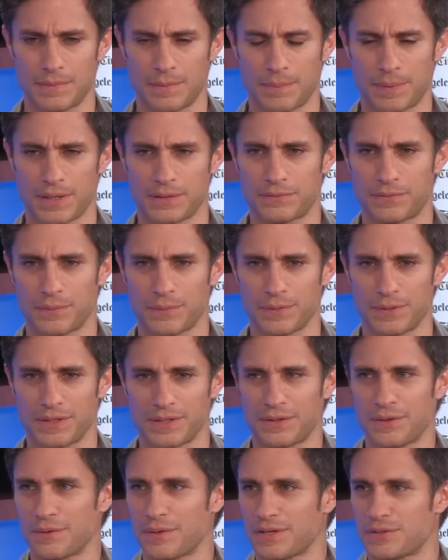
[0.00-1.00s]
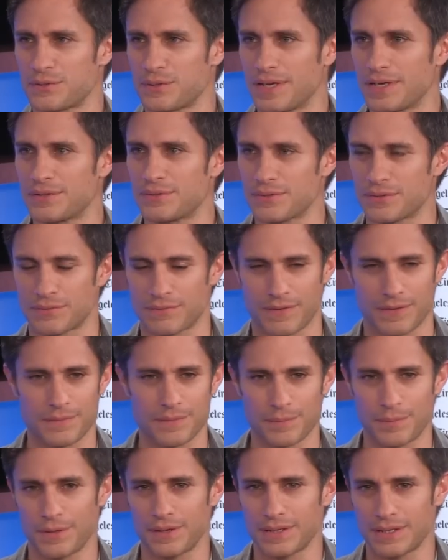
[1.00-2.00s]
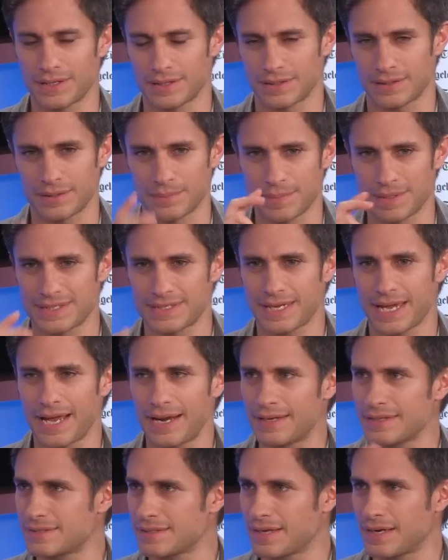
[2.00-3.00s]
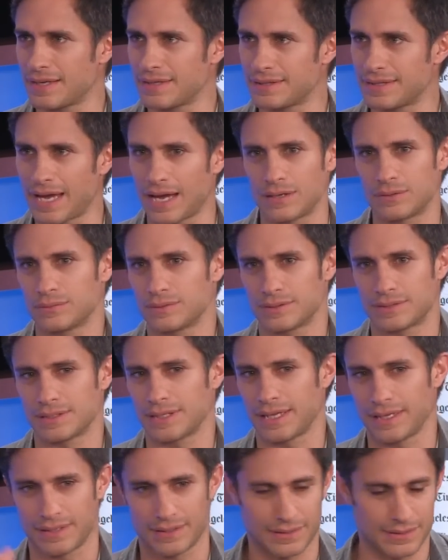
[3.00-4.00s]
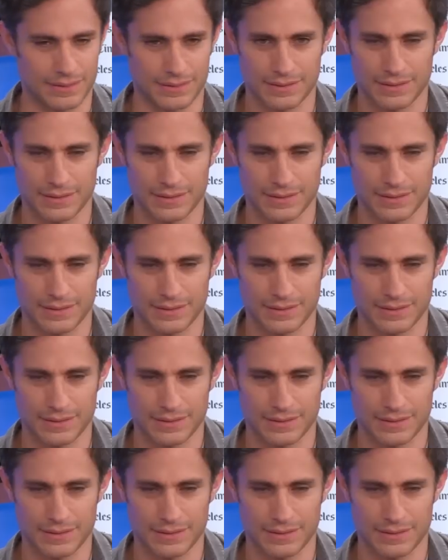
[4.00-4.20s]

apart from all the congratulations of everybody and the mezcales that I downed, like,